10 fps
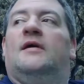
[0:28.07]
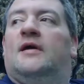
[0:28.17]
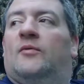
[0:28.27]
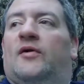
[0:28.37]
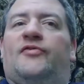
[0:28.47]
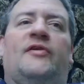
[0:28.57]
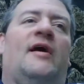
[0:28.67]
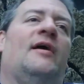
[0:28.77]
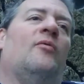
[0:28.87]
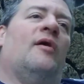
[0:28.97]
Anyway, sitting
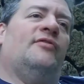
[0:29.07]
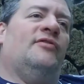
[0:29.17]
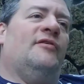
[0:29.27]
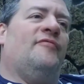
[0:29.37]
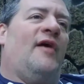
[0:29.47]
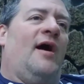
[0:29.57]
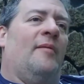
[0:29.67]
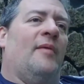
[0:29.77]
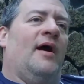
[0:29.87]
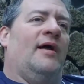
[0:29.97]
out here watching the
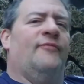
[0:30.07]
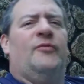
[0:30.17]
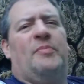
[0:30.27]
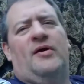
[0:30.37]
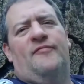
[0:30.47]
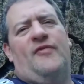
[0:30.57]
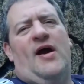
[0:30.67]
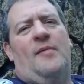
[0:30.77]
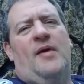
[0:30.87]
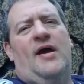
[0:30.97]
fireman. If you burn a
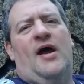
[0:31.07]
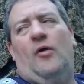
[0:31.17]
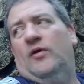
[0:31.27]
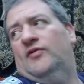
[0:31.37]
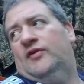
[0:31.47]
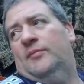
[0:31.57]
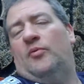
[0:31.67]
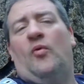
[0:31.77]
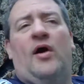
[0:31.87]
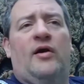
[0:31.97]
fireman, always keep
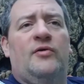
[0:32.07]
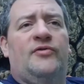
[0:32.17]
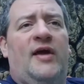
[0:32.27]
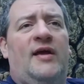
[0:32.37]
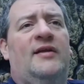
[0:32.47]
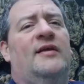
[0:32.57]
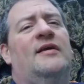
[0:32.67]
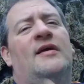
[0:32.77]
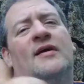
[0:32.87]
a water hose handy.